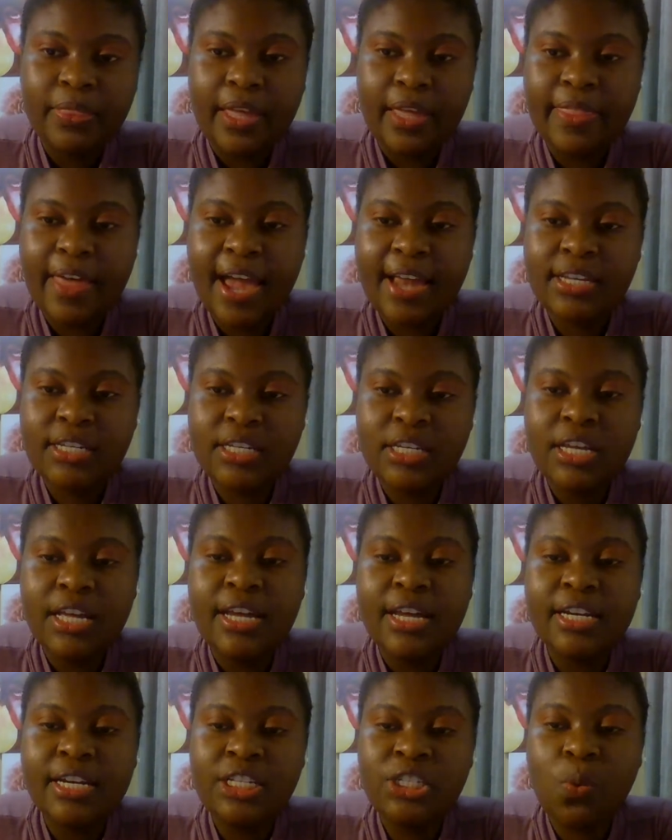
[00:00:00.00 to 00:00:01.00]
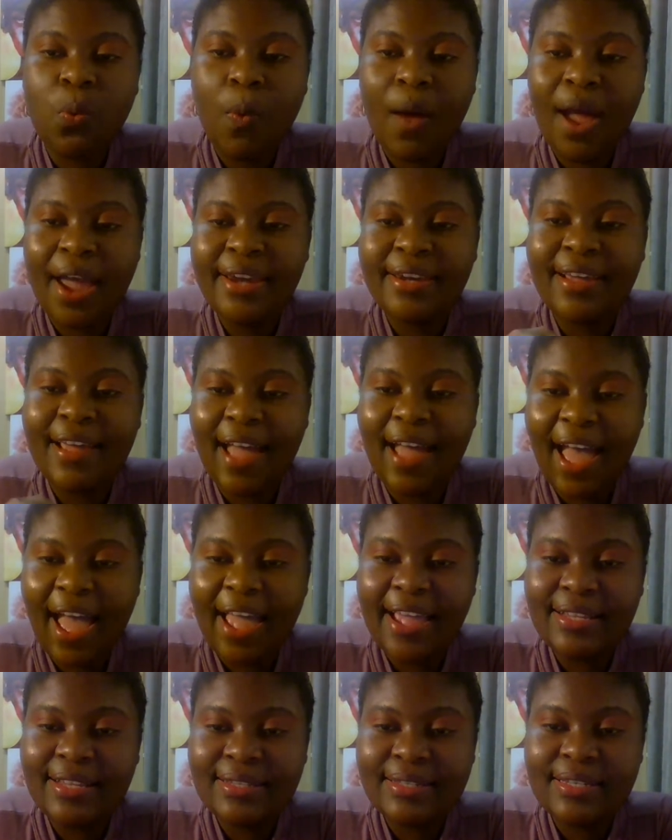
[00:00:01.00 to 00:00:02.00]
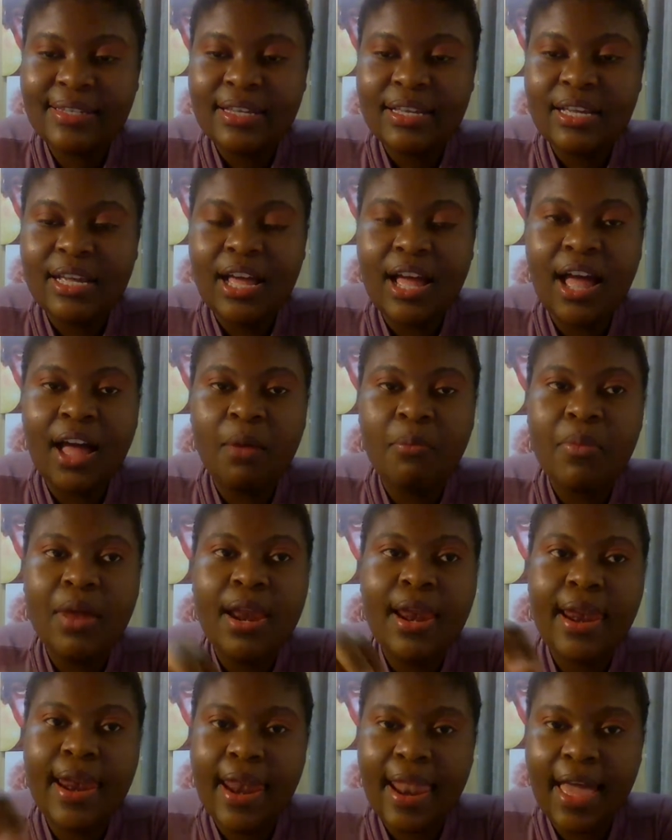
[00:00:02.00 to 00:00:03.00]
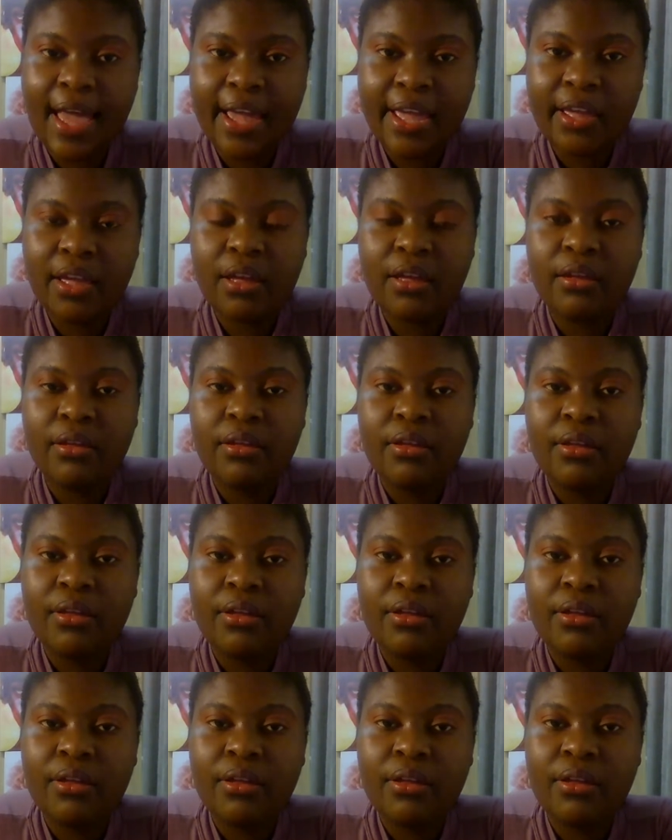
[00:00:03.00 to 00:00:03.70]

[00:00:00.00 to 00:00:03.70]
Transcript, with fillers: that rich white guys um, like,